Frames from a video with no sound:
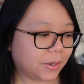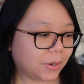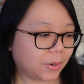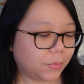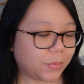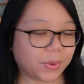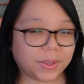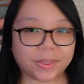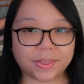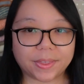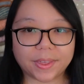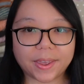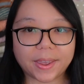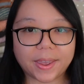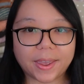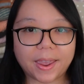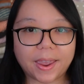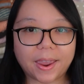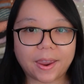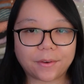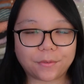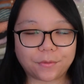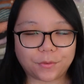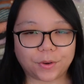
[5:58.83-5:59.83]
with
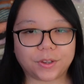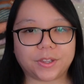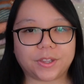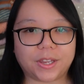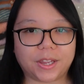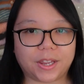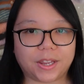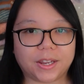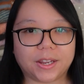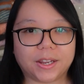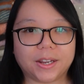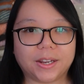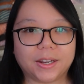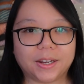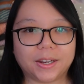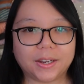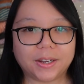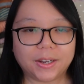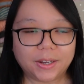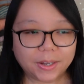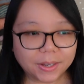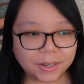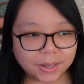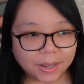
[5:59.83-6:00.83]
everything
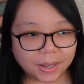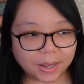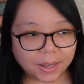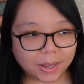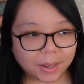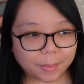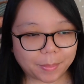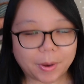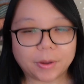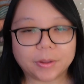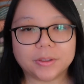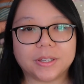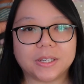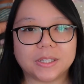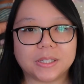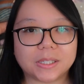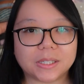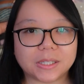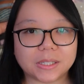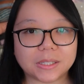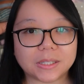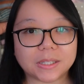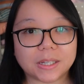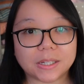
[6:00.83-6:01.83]
about
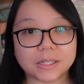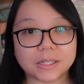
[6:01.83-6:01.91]
this